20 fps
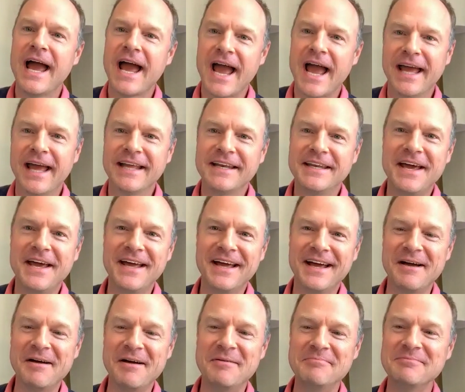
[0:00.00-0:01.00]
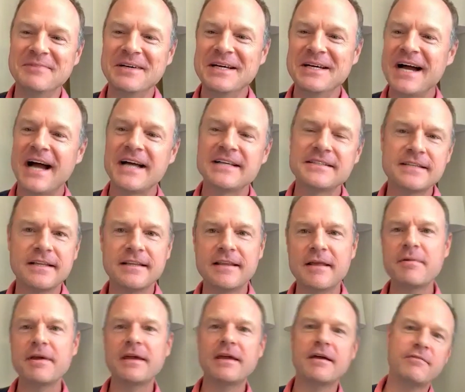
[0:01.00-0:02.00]
and I said, "Let
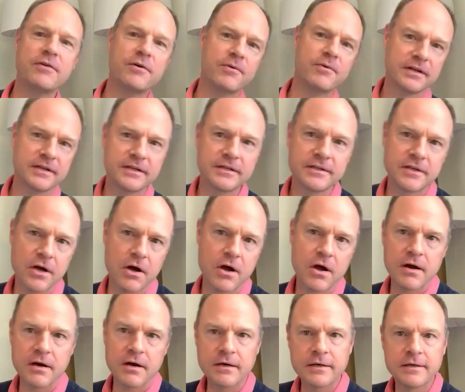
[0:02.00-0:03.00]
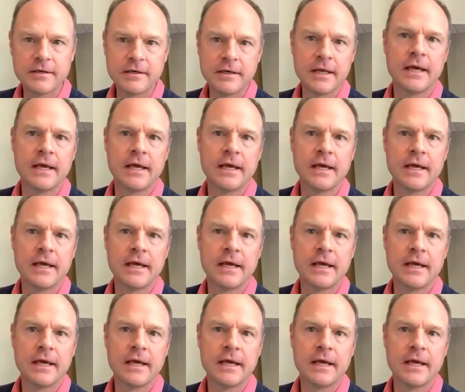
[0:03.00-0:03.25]
me give you a card."